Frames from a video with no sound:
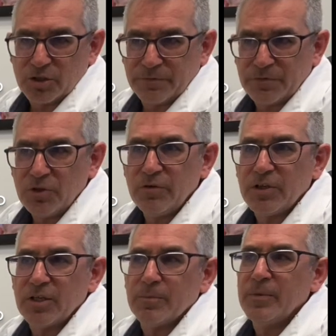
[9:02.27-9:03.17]

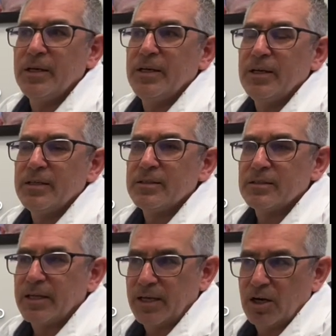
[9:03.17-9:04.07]
effluvium,
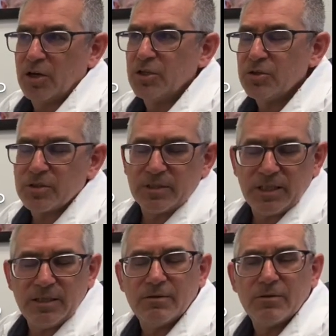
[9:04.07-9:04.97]
the hair
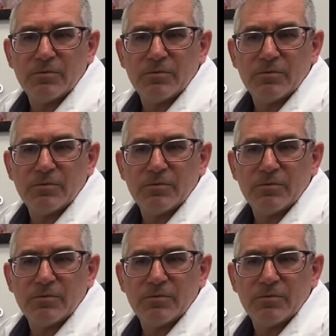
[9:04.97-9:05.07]
usually